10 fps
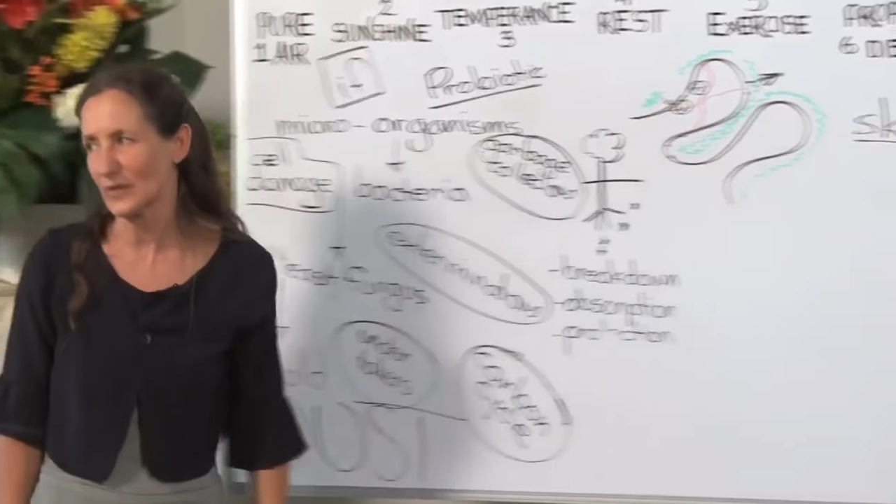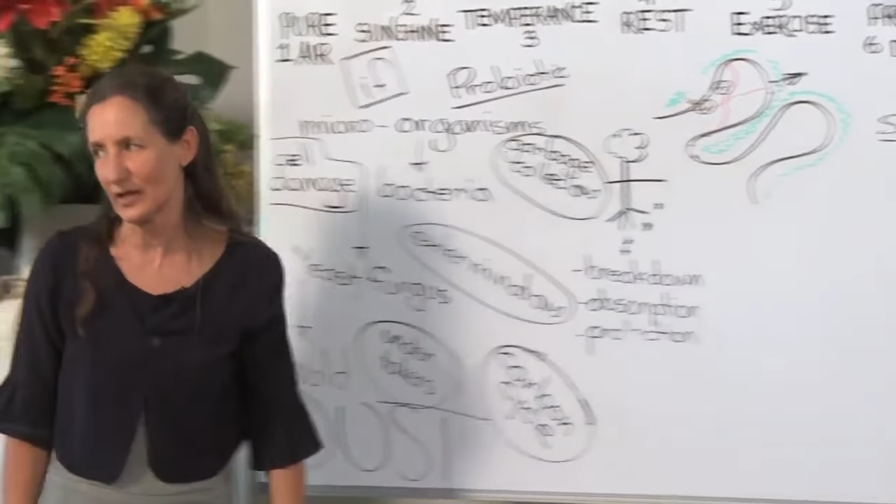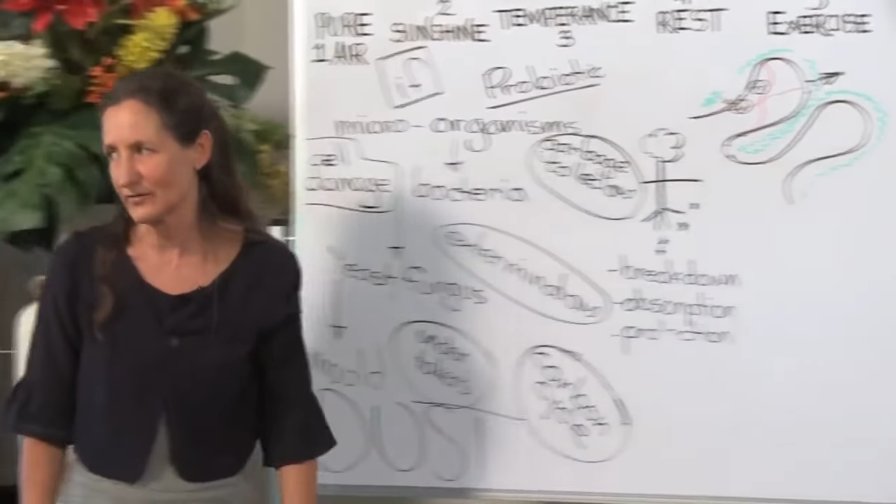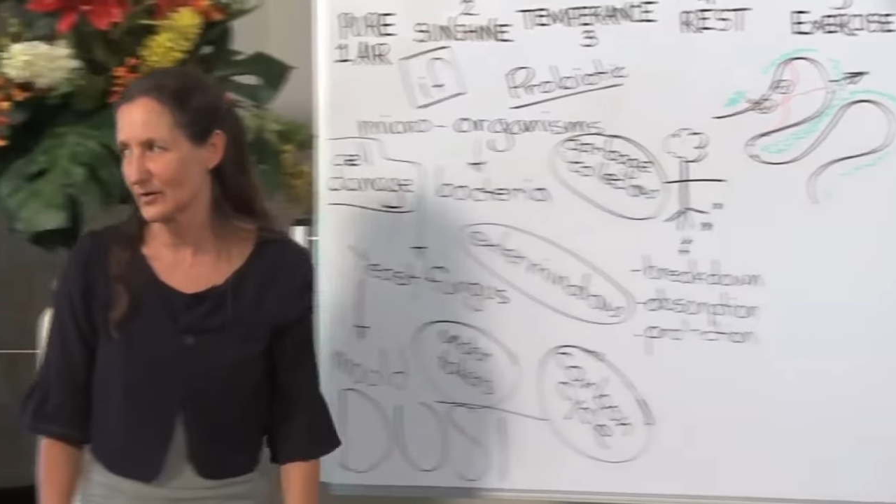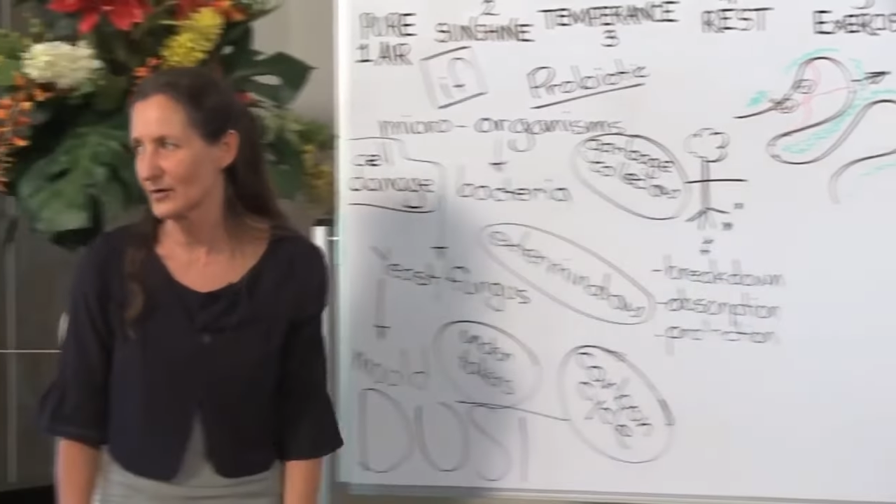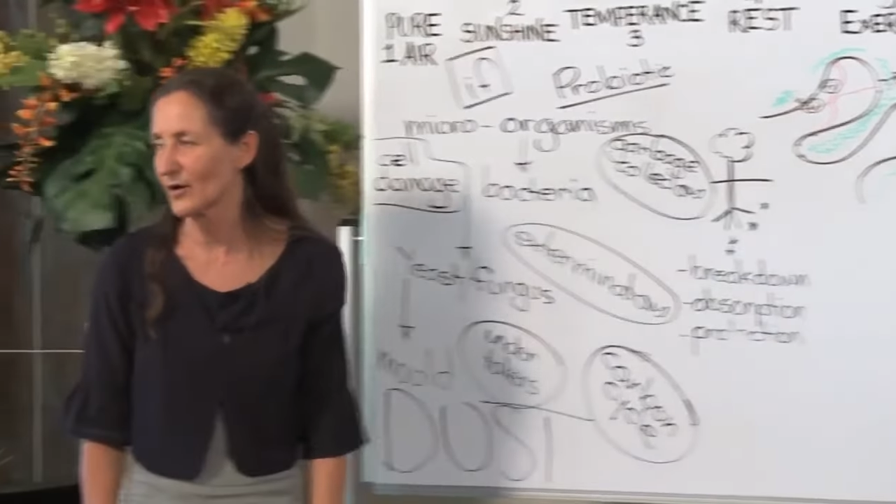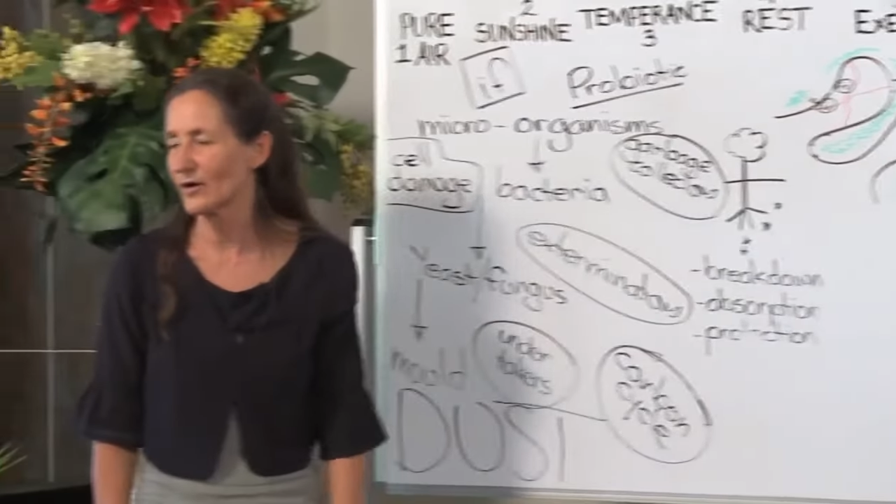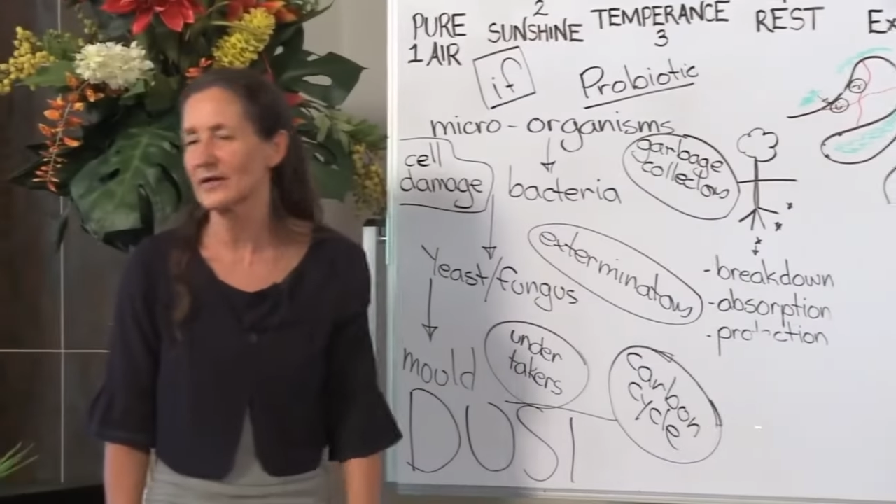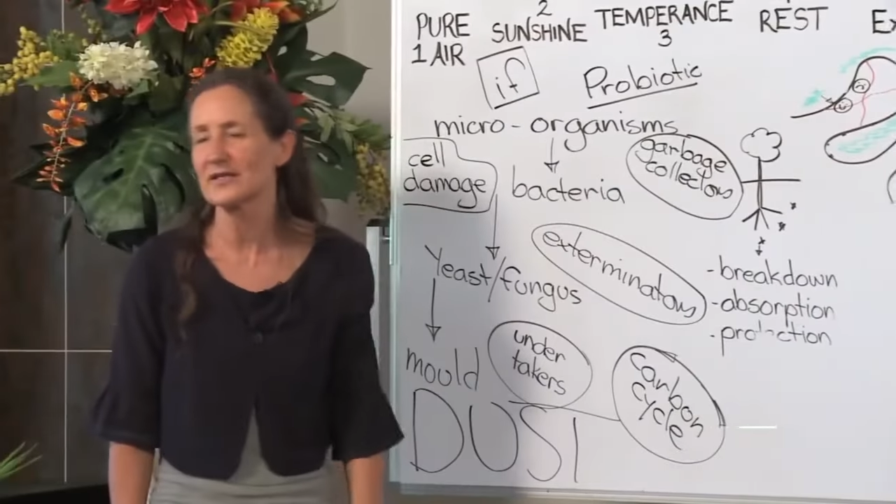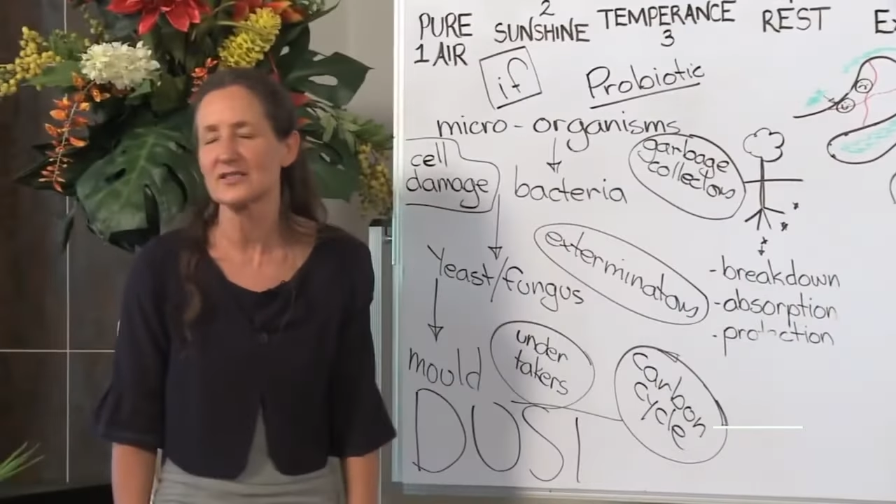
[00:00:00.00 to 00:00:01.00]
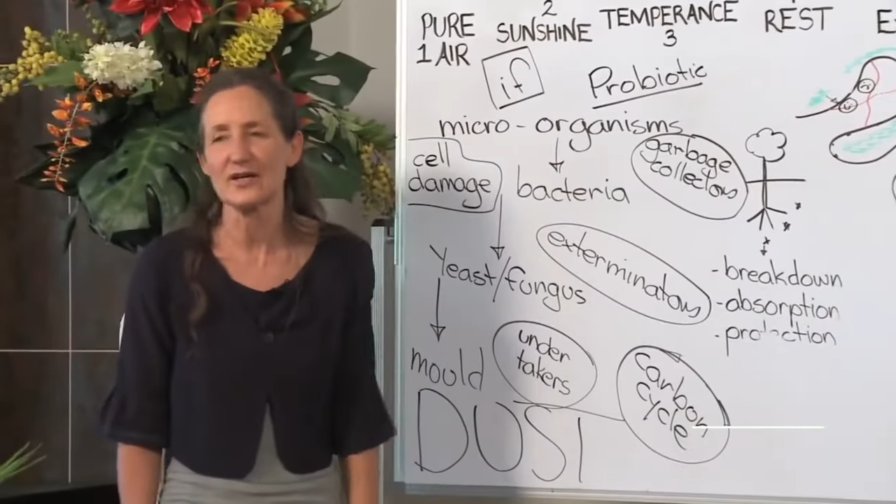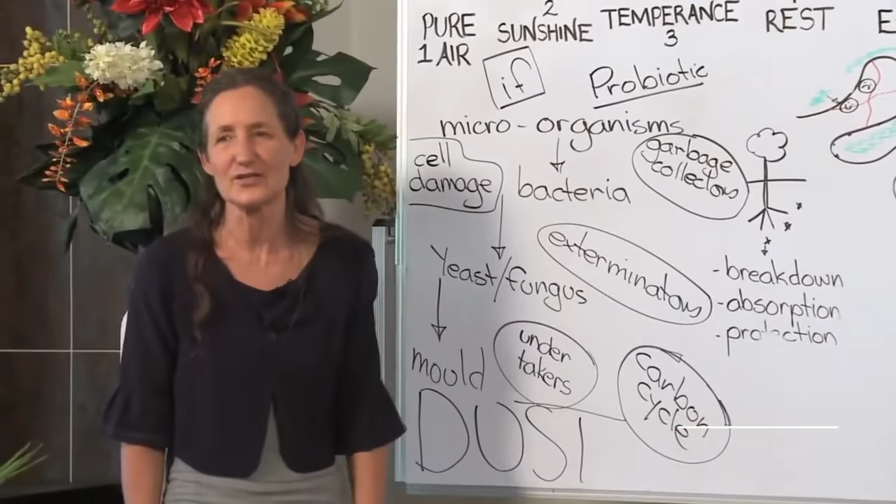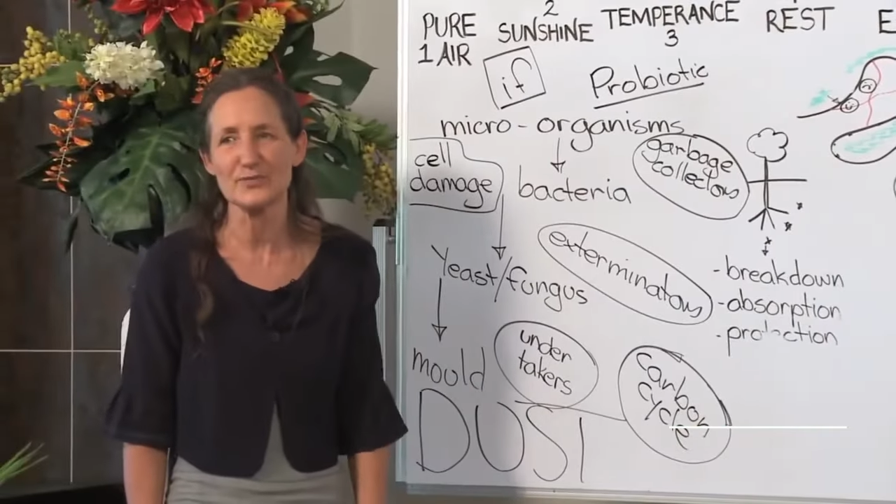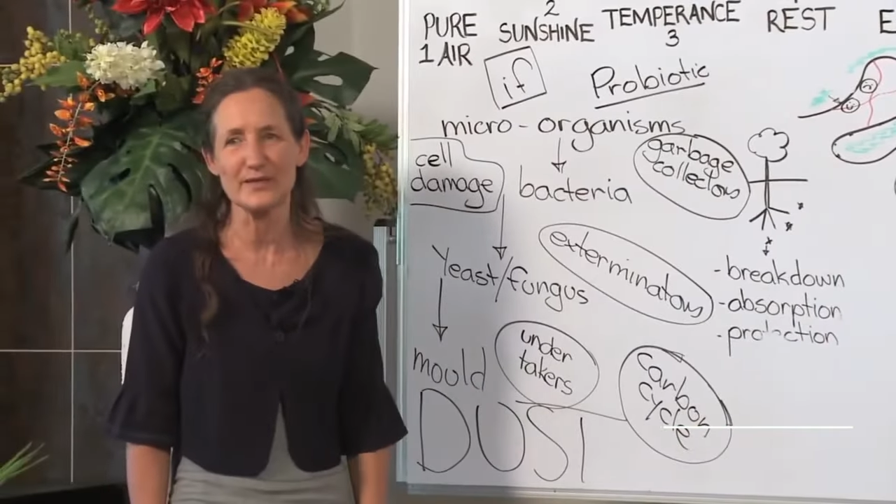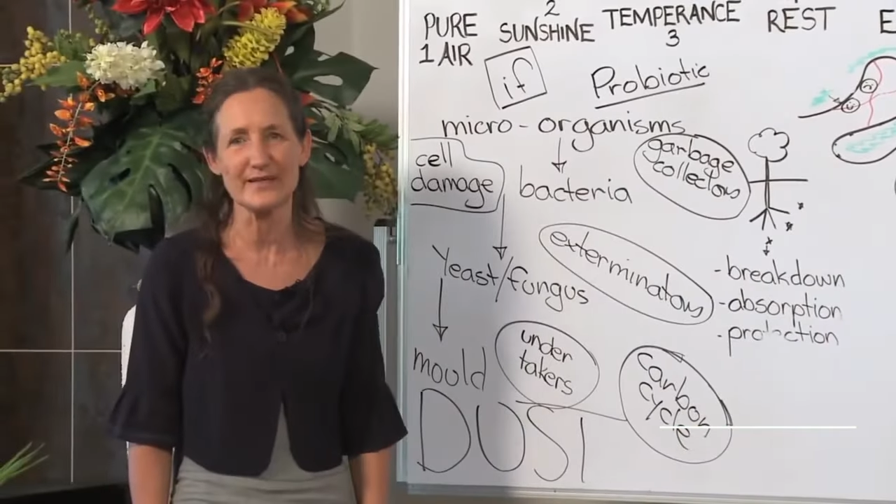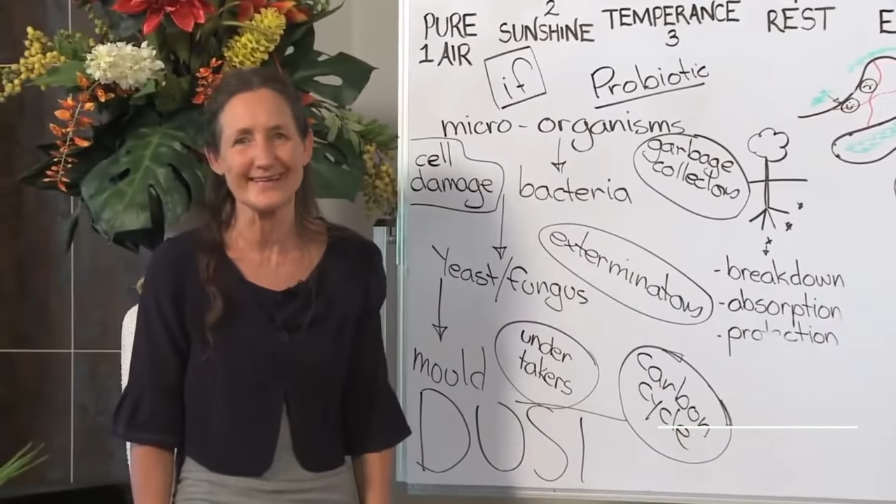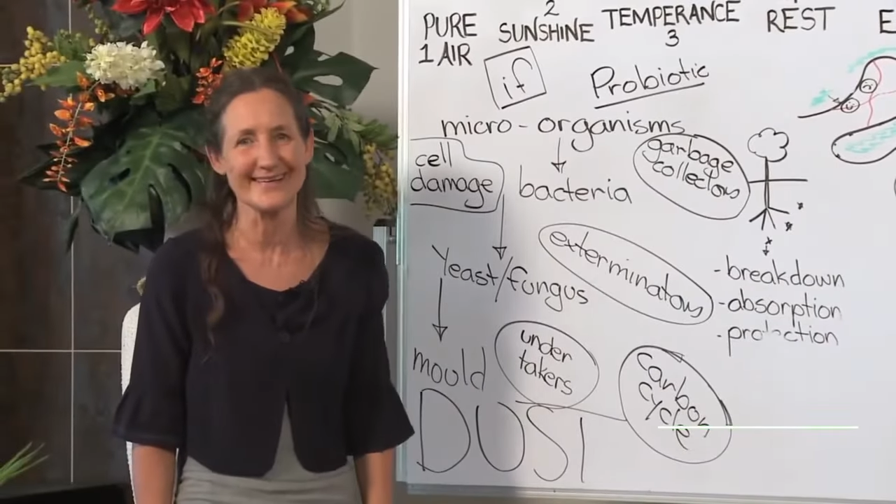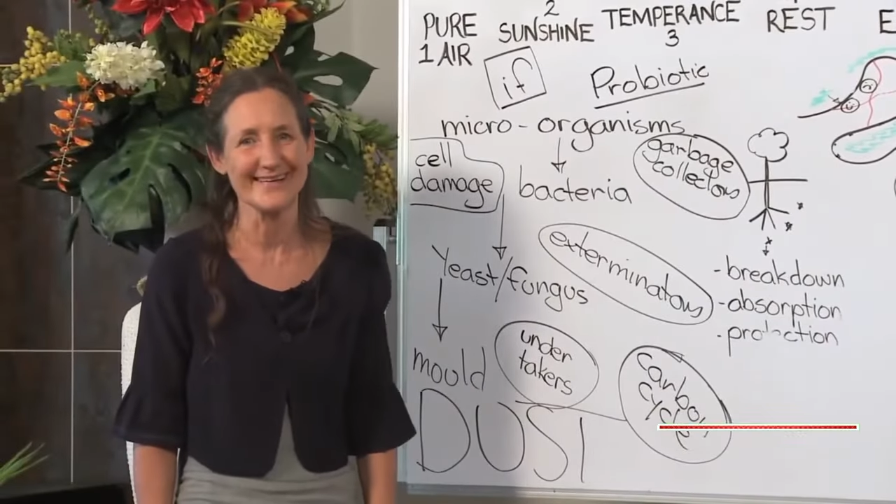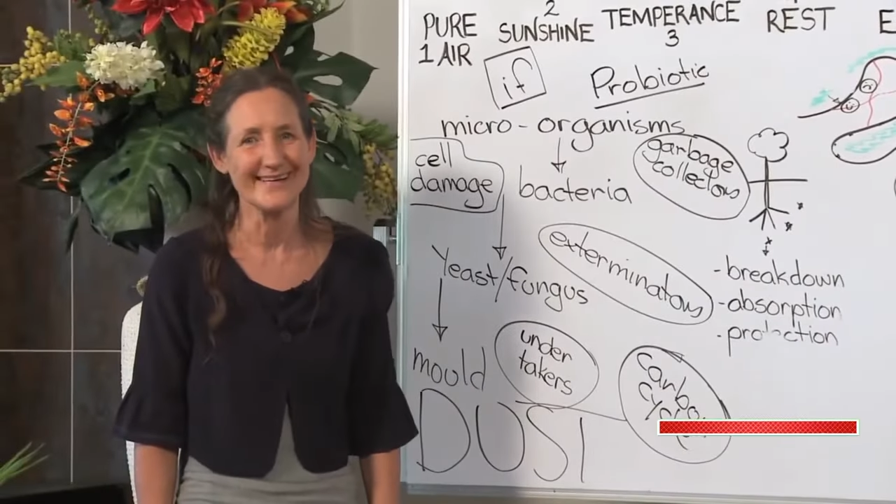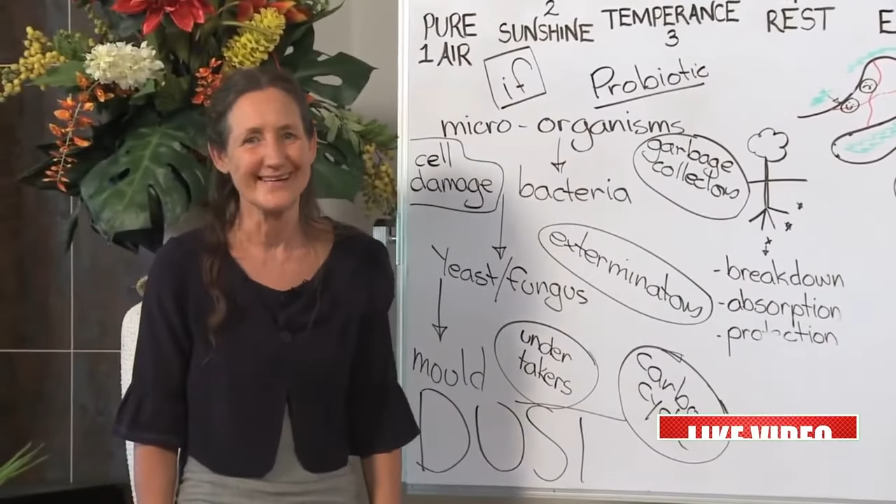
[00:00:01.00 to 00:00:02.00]
We are very hot as I
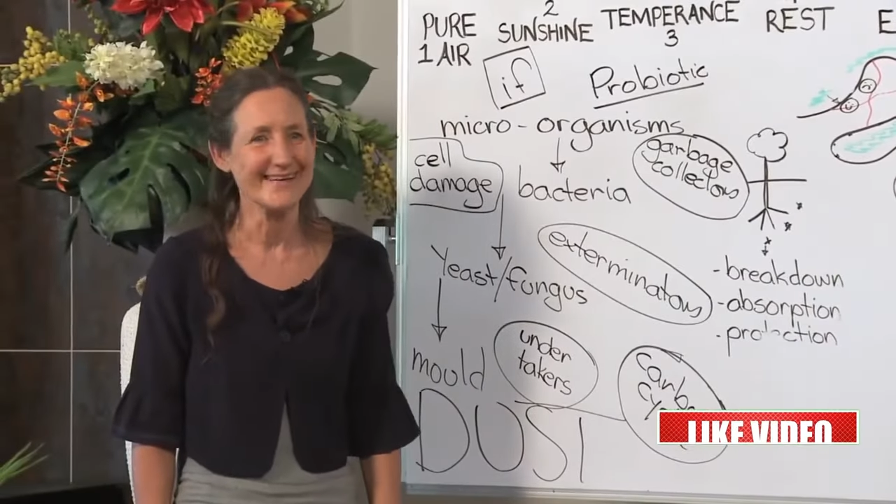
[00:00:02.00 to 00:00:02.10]
speak.